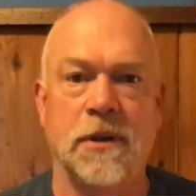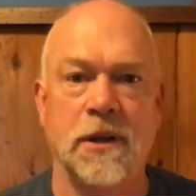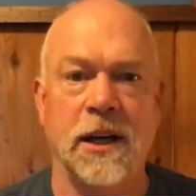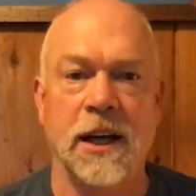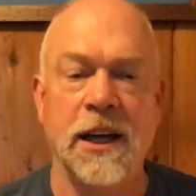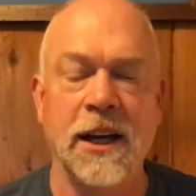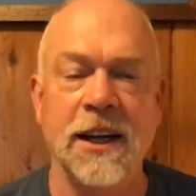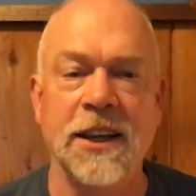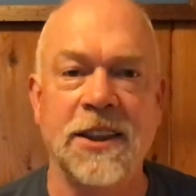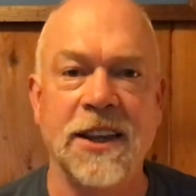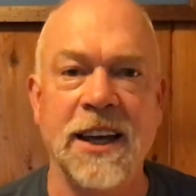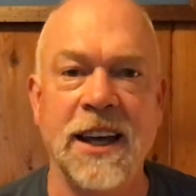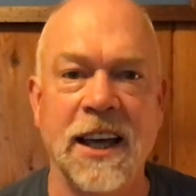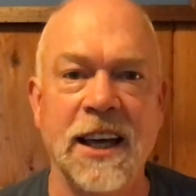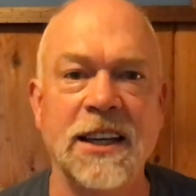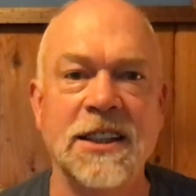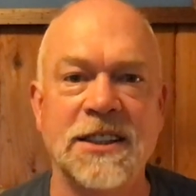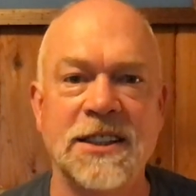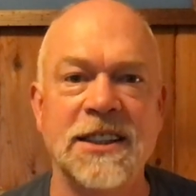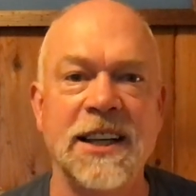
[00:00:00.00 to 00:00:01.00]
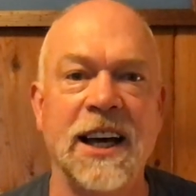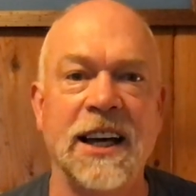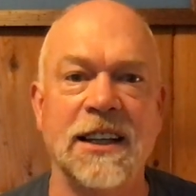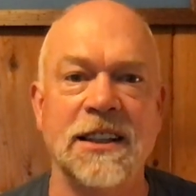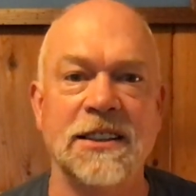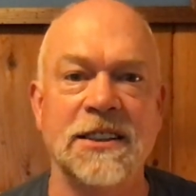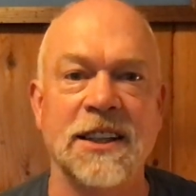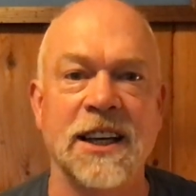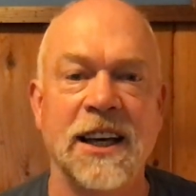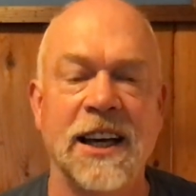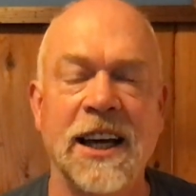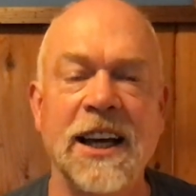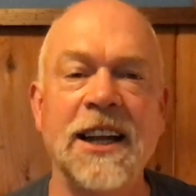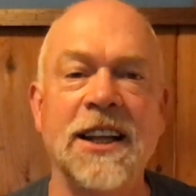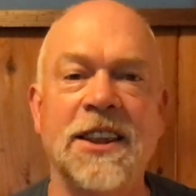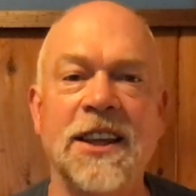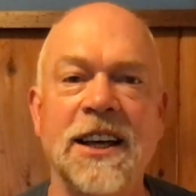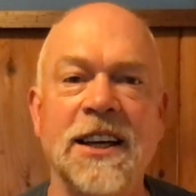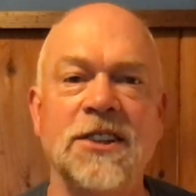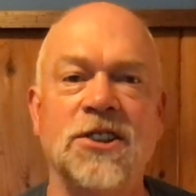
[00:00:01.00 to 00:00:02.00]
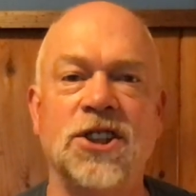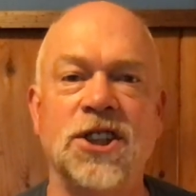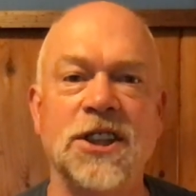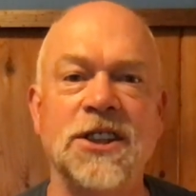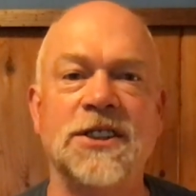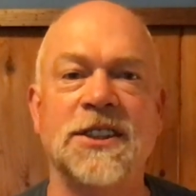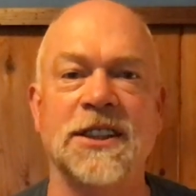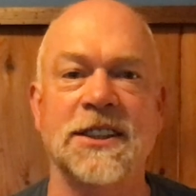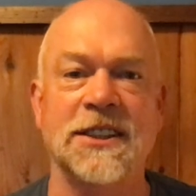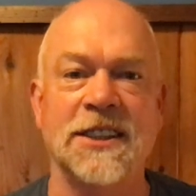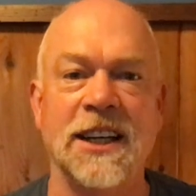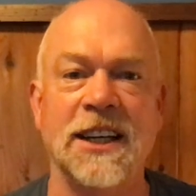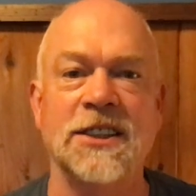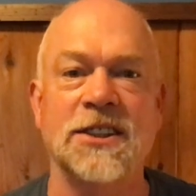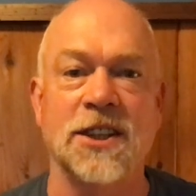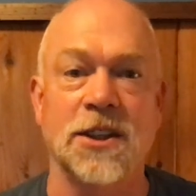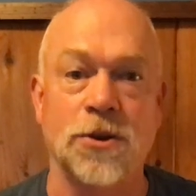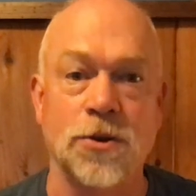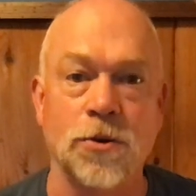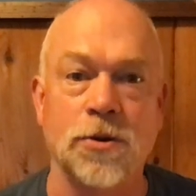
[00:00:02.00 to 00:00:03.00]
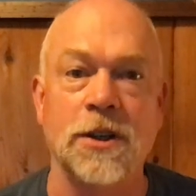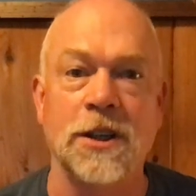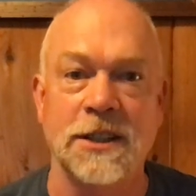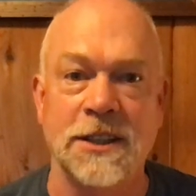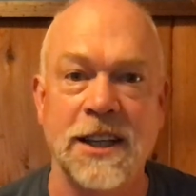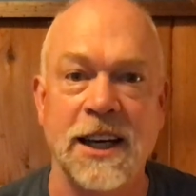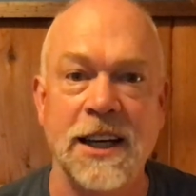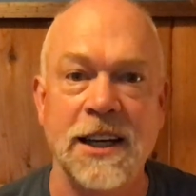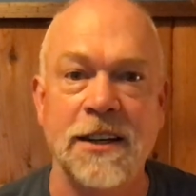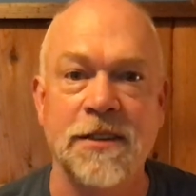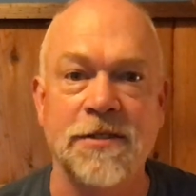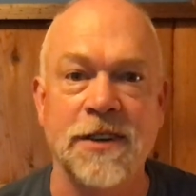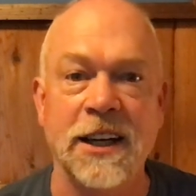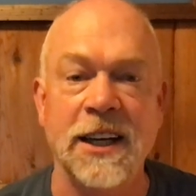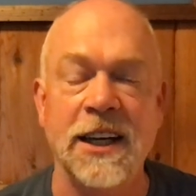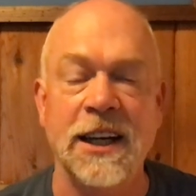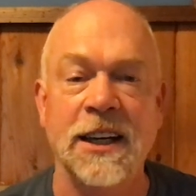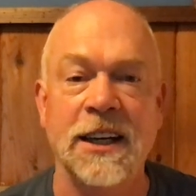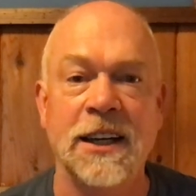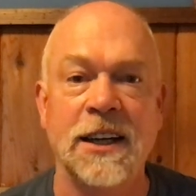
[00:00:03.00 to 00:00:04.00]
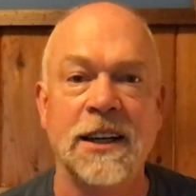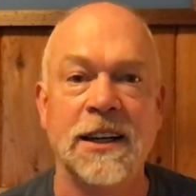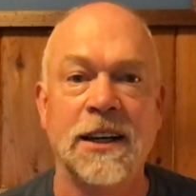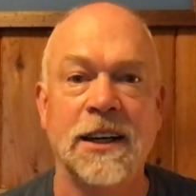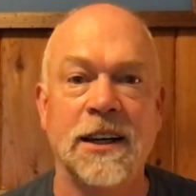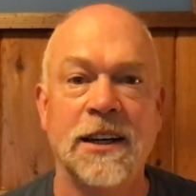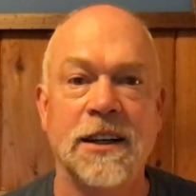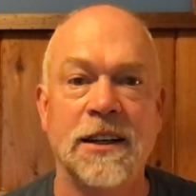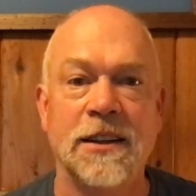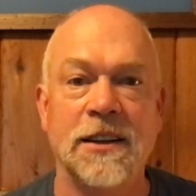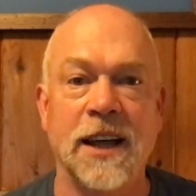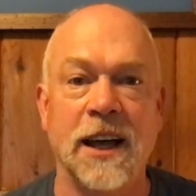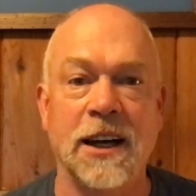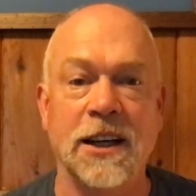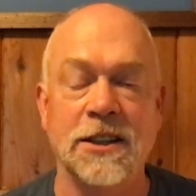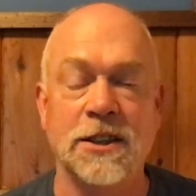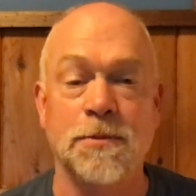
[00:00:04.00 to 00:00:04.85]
anything he says. Anything Jesus says authoritatively that